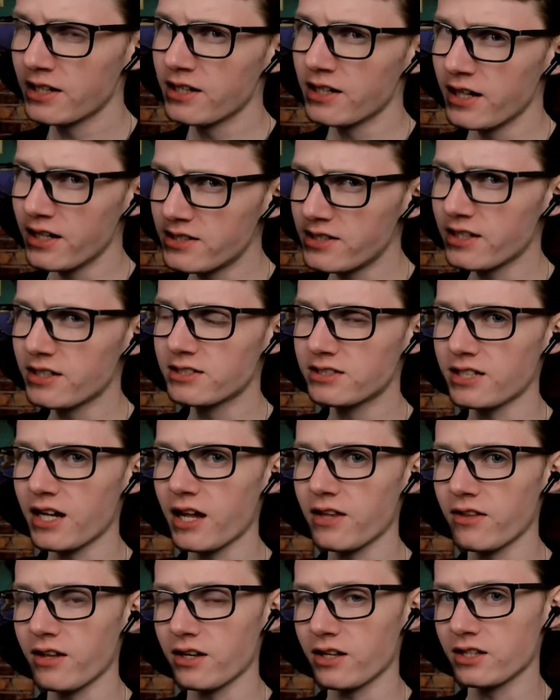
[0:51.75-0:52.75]
he did
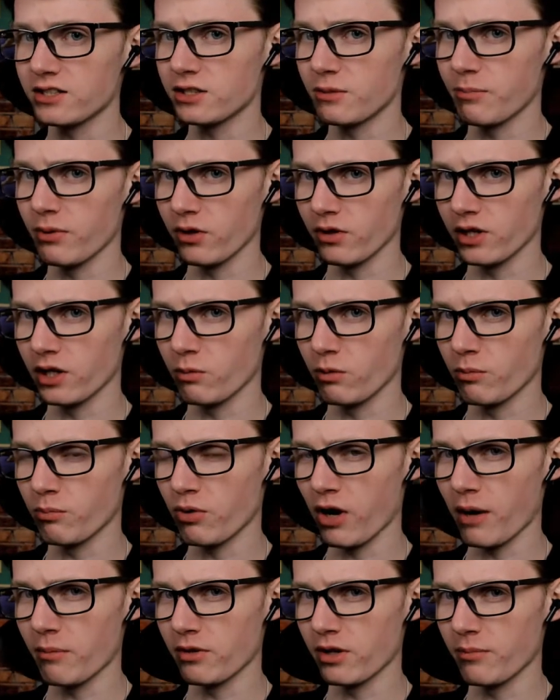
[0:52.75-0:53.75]
say that his ability would
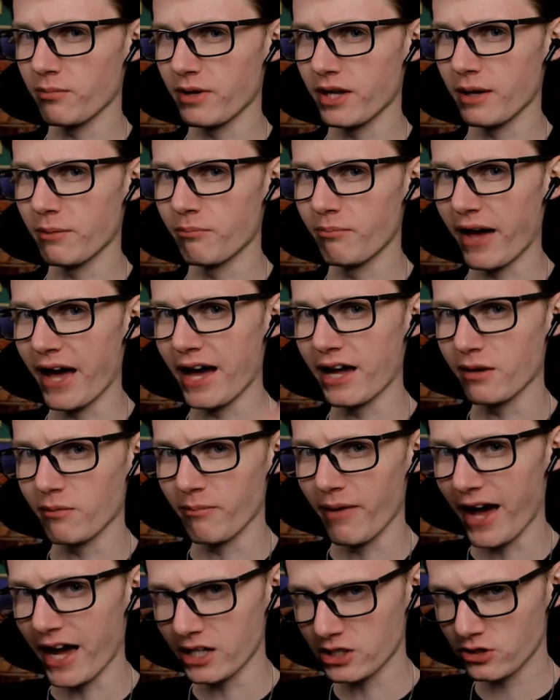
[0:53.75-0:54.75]
probably be a bad
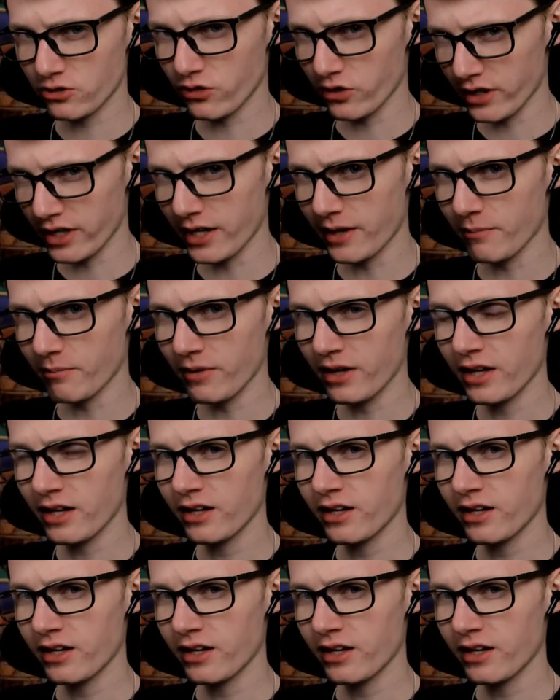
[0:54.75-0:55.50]
match for him,